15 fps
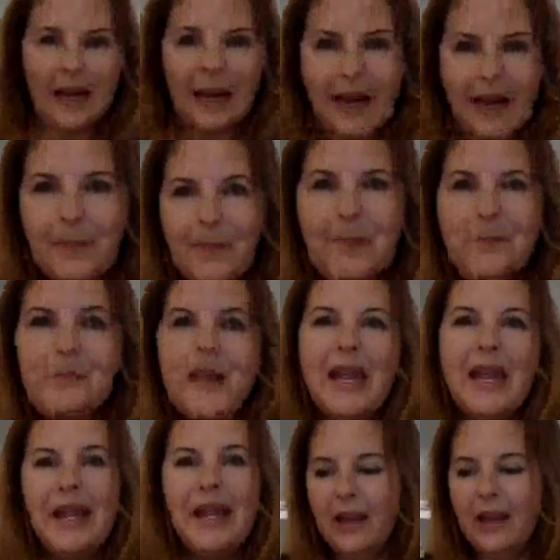up
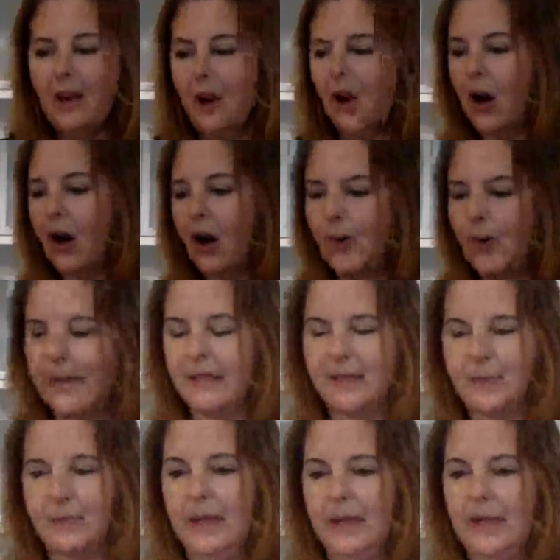in our
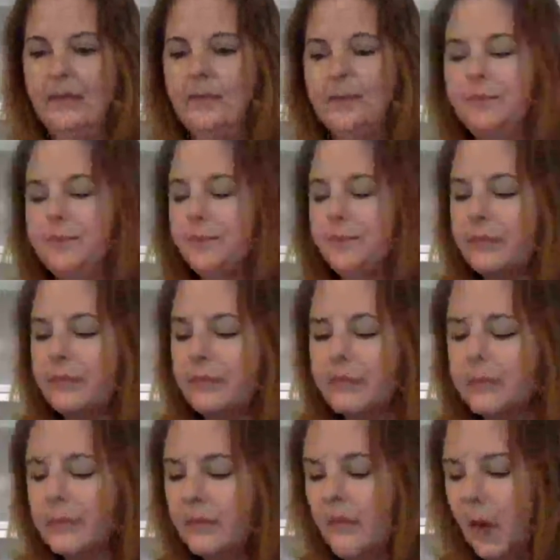recipe,
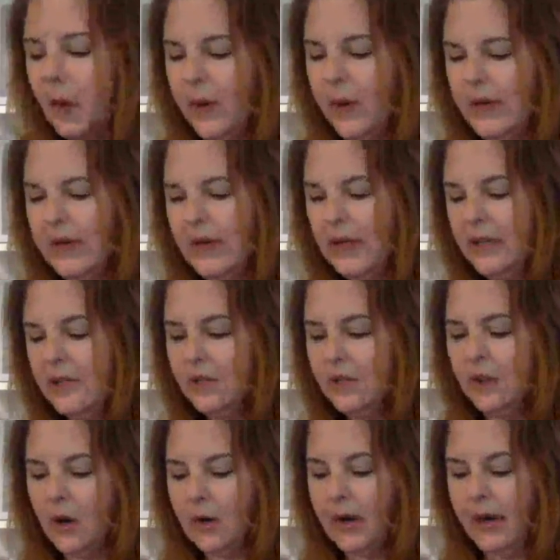we need to
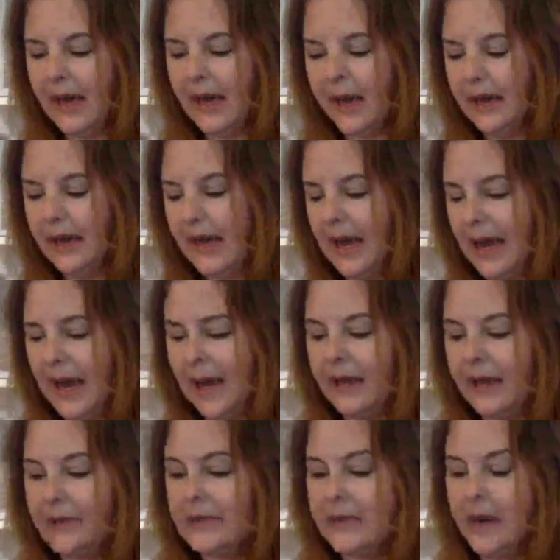go ahead
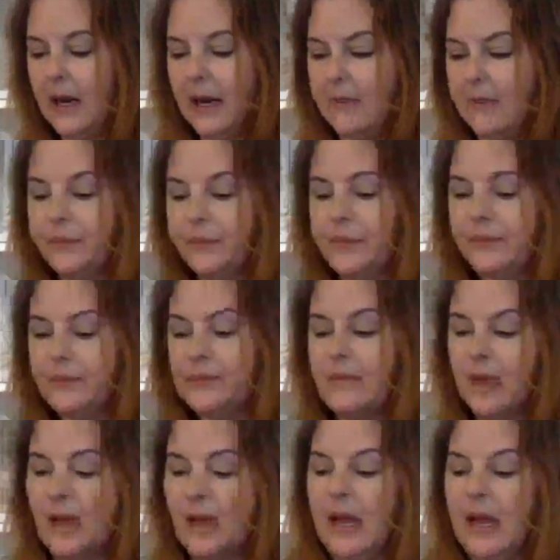and um,
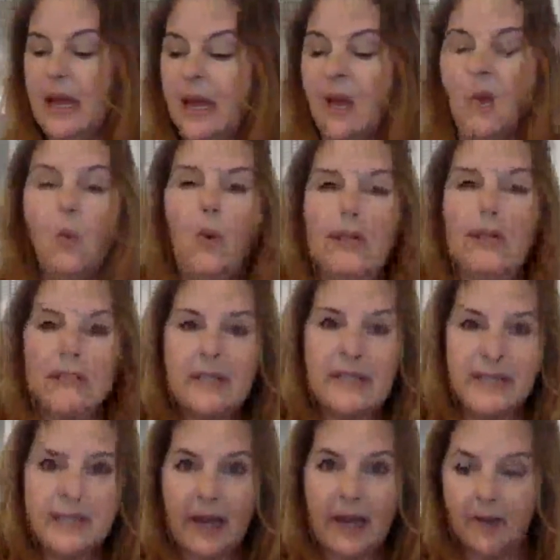whisk
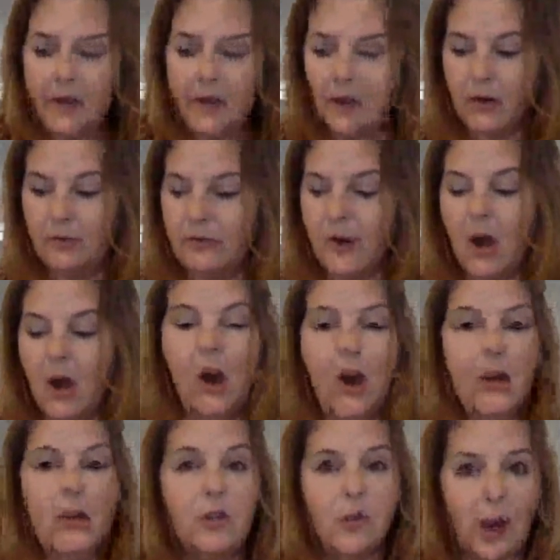together
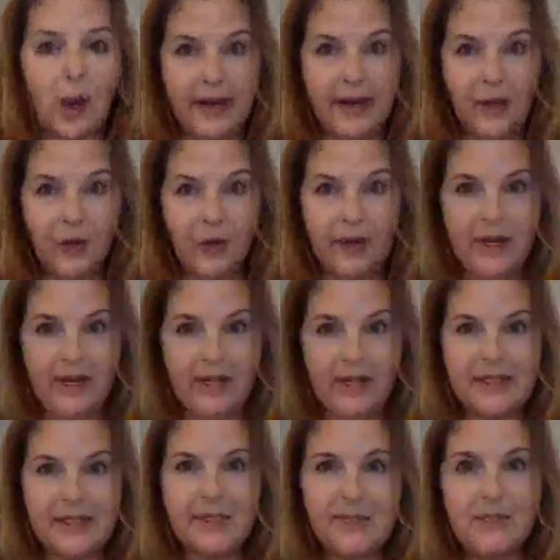our dry
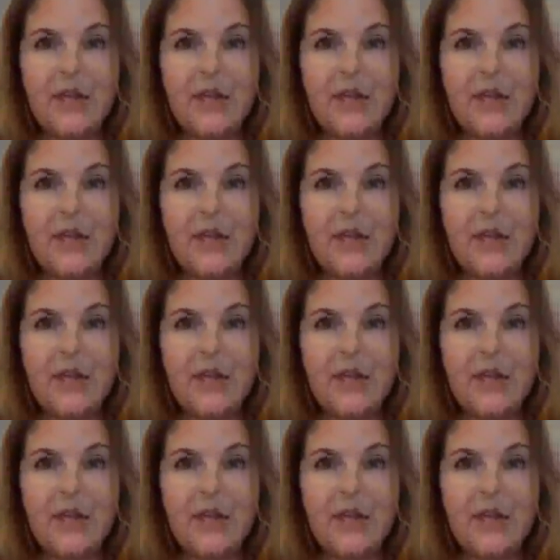ingredients.